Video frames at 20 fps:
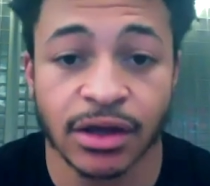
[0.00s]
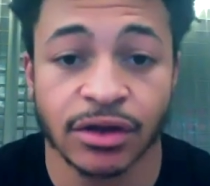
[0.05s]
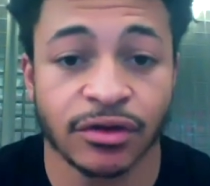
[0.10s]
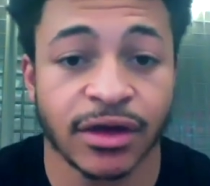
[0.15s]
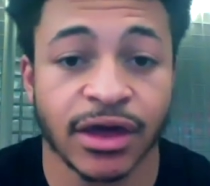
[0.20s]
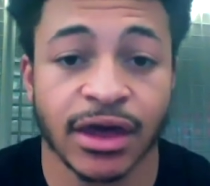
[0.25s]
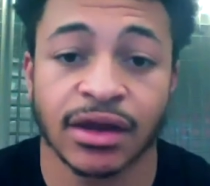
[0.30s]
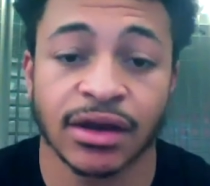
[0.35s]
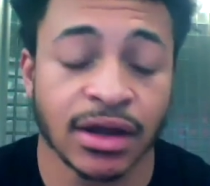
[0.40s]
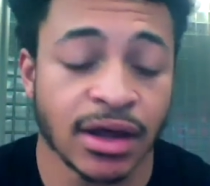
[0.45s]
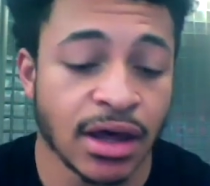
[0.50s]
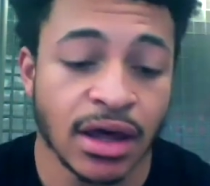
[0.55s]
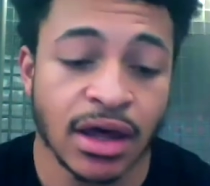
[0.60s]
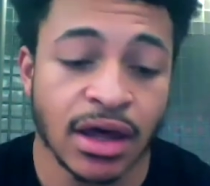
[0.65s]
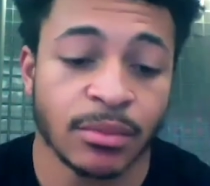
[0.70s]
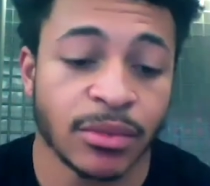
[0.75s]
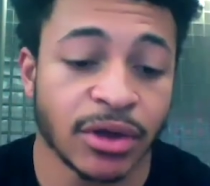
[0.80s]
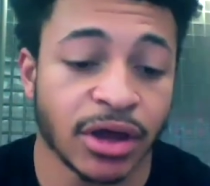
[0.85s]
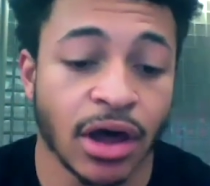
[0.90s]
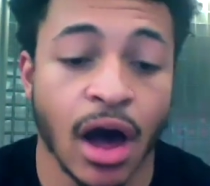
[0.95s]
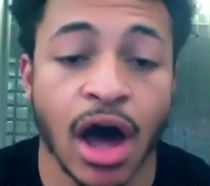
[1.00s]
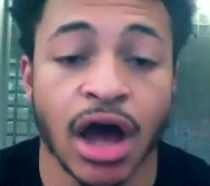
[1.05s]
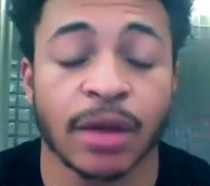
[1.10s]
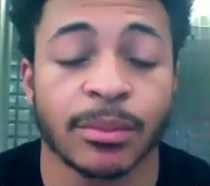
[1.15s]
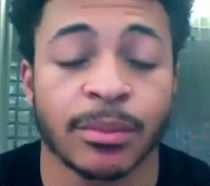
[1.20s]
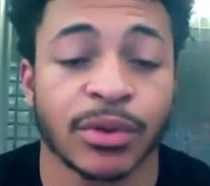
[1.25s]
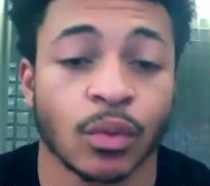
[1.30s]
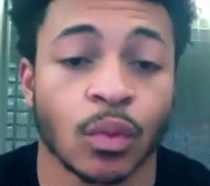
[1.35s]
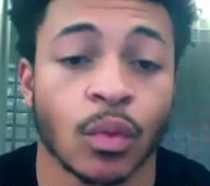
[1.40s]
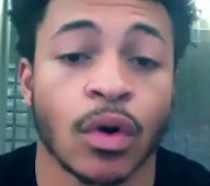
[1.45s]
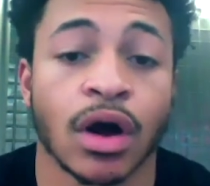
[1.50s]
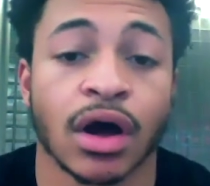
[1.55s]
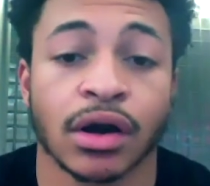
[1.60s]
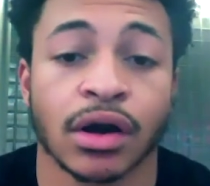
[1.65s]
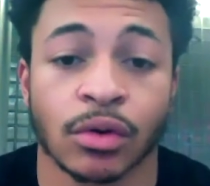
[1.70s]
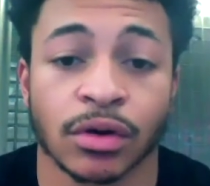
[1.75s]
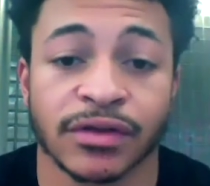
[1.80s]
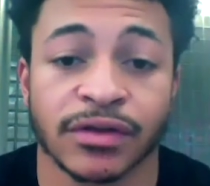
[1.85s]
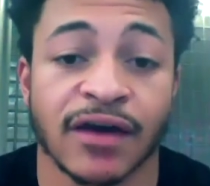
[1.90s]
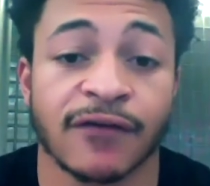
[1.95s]
You can't be caught up in
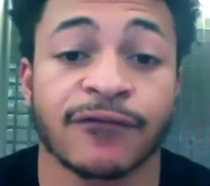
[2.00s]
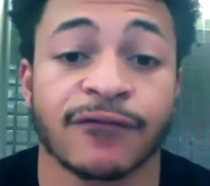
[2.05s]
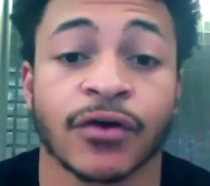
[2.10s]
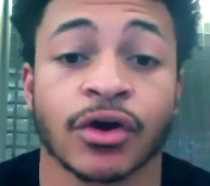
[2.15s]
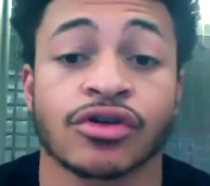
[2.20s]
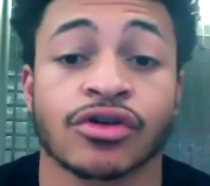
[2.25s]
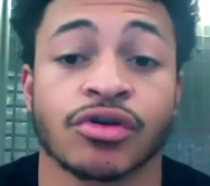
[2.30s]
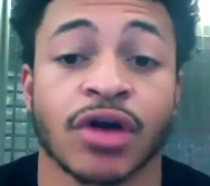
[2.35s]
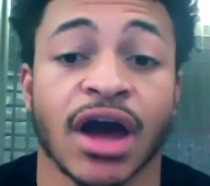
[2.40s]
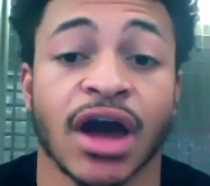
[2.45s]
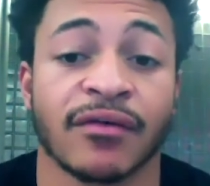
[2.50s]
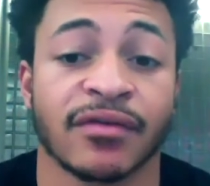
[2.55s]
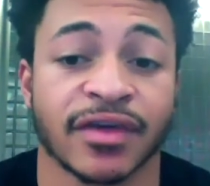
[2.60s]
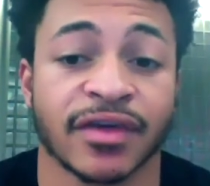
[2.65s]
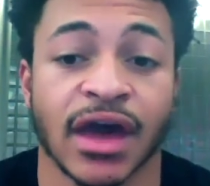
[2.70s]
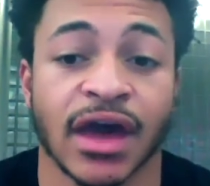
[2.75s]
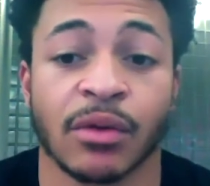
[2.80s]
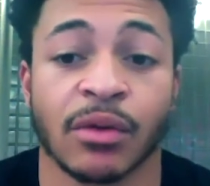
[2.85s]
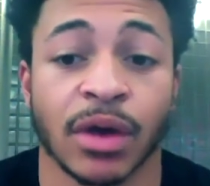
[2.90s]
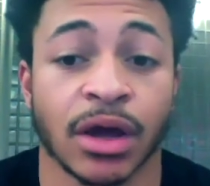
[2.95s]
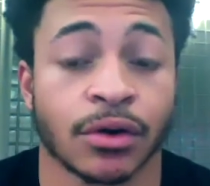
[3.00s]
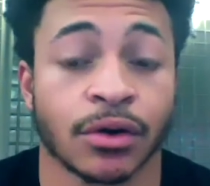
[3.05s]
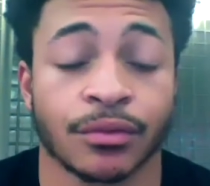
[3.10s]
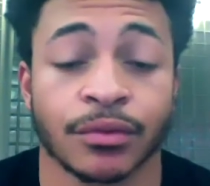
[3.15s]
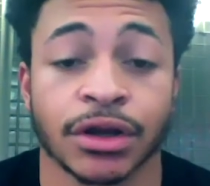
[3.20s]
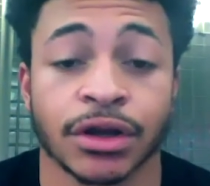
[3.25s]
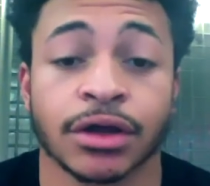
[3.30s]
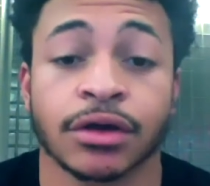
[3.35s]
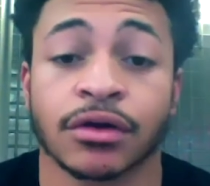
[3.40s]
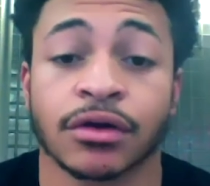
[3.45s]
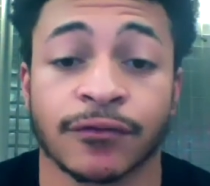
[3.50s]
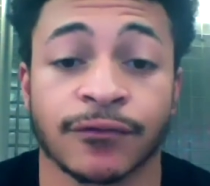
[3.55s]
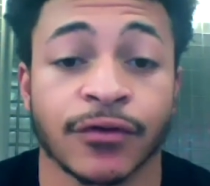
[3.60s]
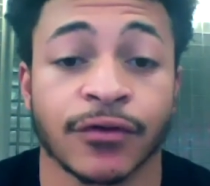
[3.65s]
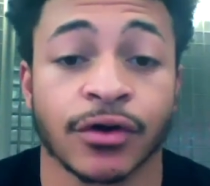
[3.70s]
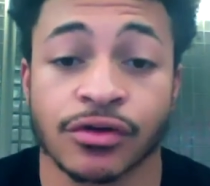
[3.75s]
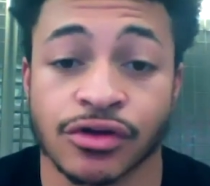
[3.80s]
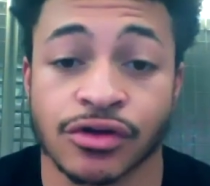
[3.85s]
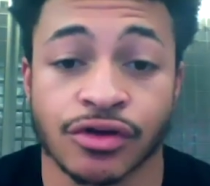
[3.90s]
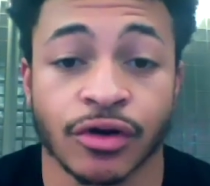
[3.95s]
one or that first drive and say, hey, we had a really good
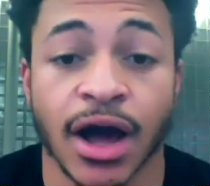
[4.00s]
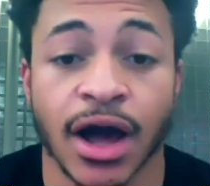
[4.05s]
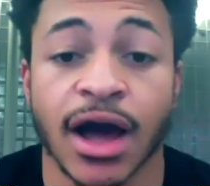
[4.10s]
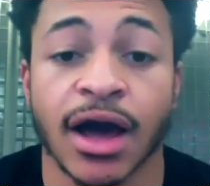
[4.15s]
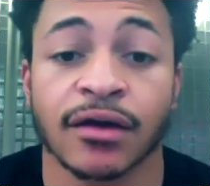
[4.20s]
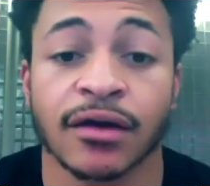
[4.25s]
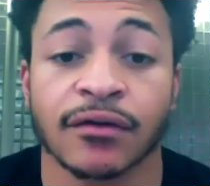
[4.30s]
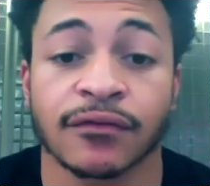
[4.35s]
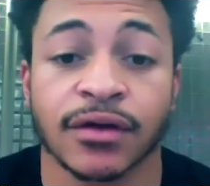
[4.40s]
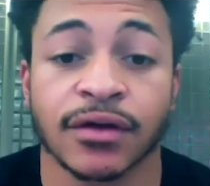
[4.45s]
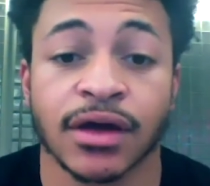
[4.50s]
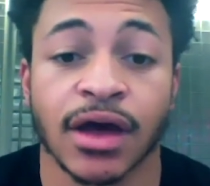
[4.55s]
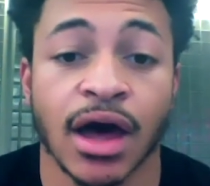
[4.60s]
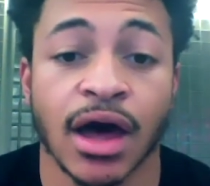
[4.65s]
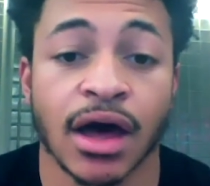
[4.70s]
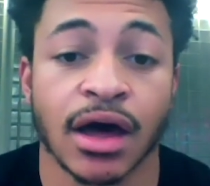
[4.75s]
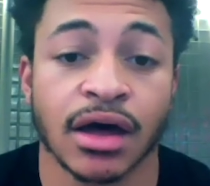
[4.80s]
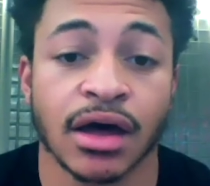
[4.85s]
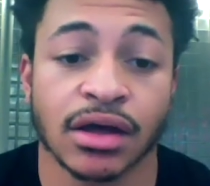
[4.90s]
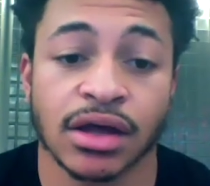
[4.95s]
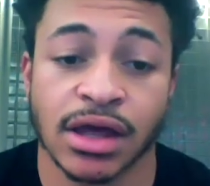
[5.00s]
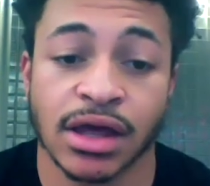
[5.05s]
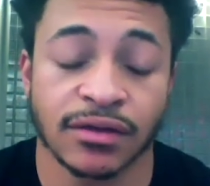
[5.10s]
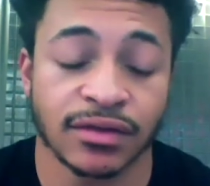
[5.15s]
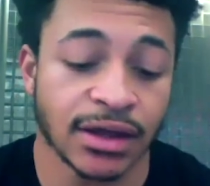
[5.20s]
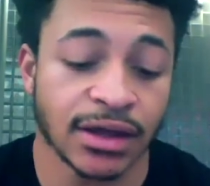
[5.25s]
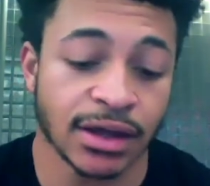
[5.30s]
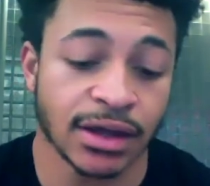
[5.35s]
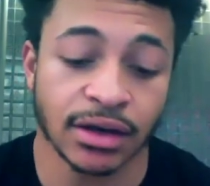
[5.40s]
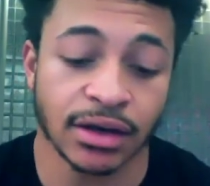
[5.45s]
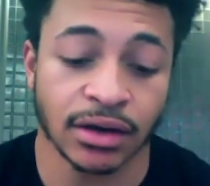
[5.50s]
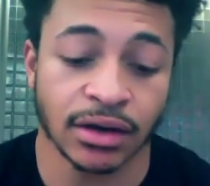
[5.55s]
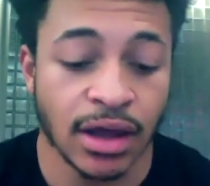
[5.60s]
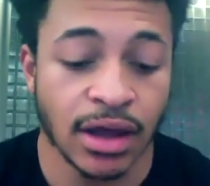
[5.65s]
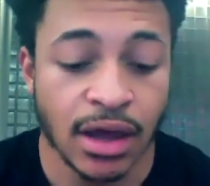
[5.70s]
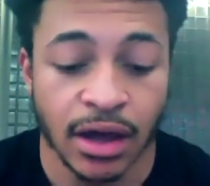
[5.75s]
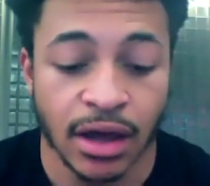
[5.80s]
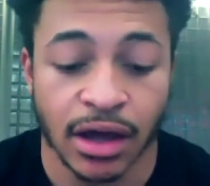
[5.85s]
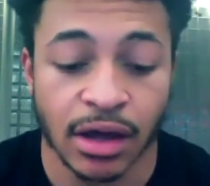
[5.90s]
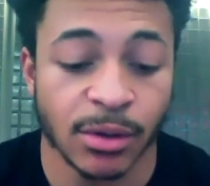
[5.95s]
first drive, uh, and then
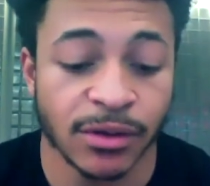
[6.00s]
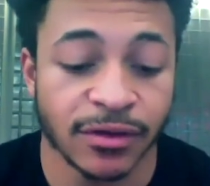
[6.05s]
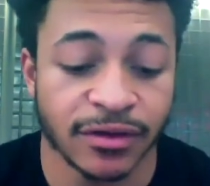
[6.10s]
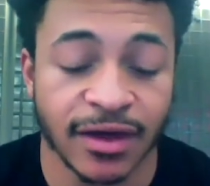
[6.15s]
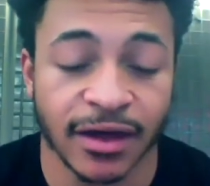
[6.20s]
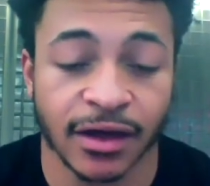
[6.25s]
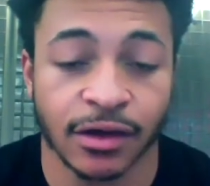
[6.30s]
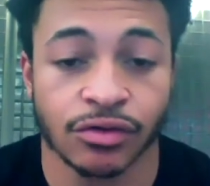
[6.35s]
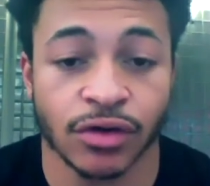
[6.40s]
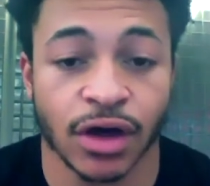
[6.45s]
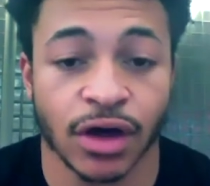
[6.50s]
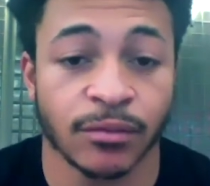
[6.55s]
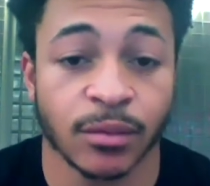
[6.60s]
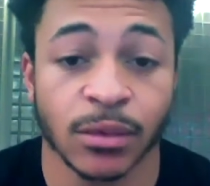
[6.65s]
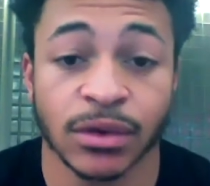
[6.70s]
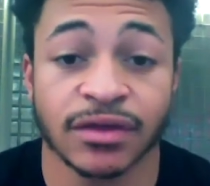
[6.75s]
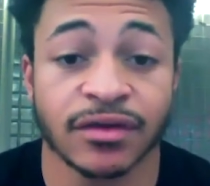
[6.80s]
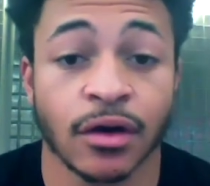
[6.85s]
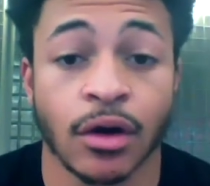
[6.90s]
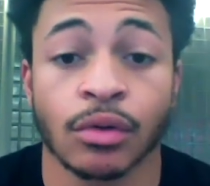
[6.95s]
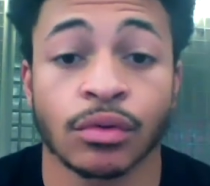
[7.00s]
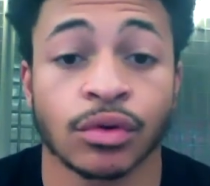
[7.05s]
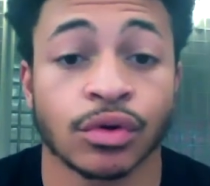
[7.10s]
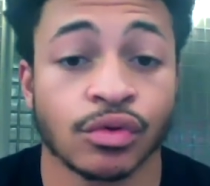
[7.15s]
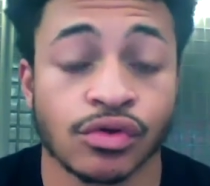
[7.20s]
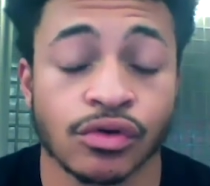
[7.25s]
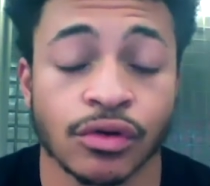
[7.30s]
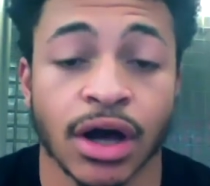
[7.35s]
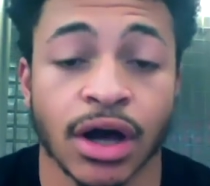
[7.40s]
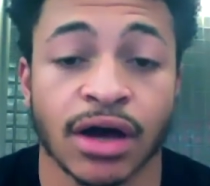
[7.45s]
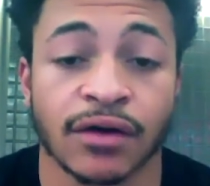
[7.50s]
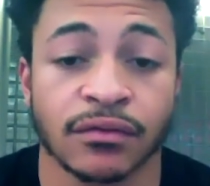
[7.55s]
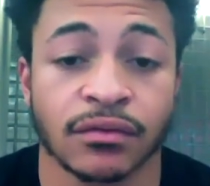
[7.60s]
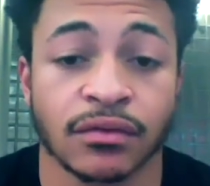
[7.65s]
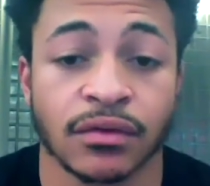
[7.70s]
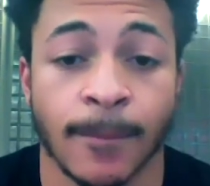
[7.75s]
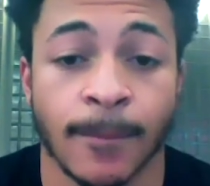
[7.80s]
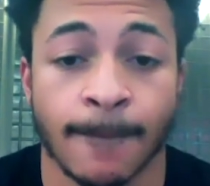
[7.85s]
come on the second drive and it's a whole new drive.